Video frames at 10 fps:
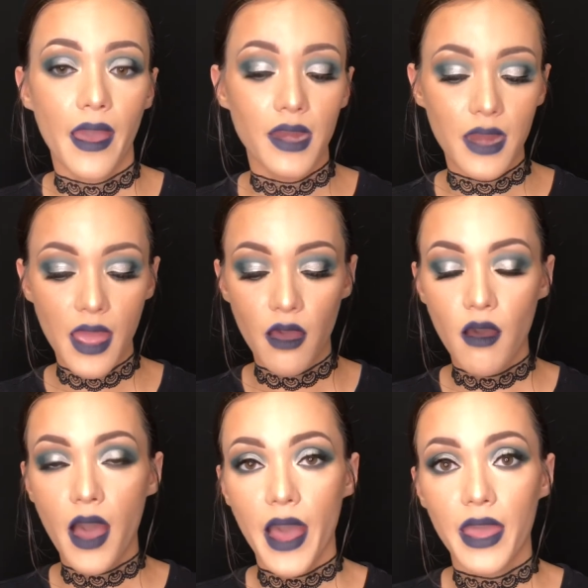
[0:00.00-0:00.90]
and
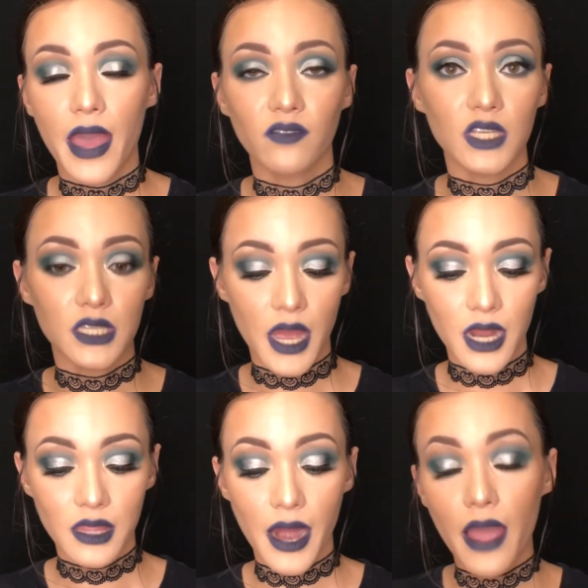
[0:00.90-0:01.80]
now I have
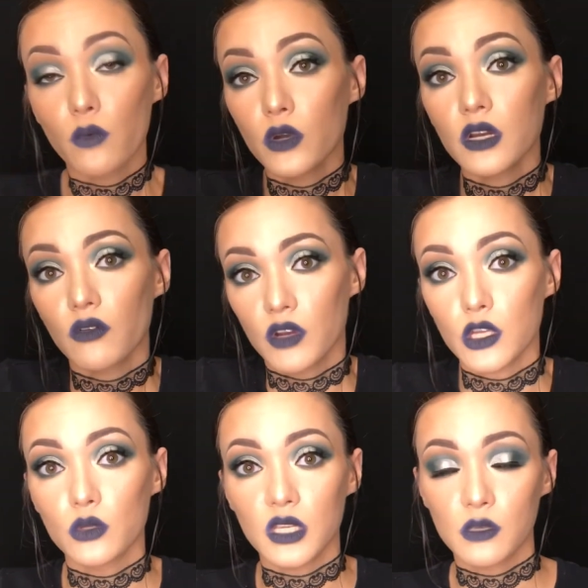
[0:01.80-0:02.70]
decided that I would
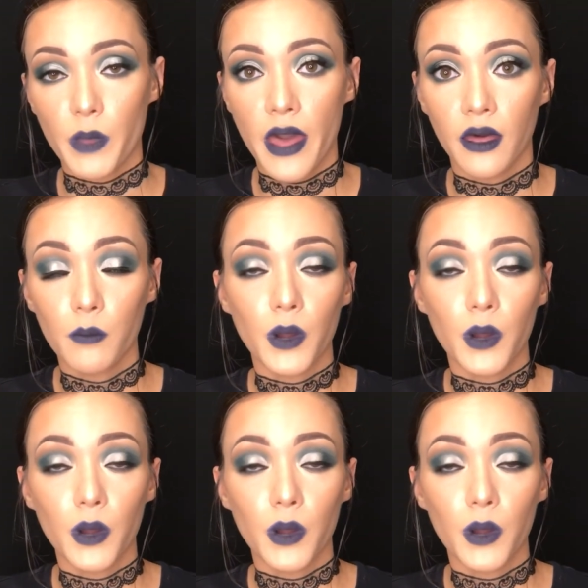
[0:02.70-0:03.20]
reuse this palette,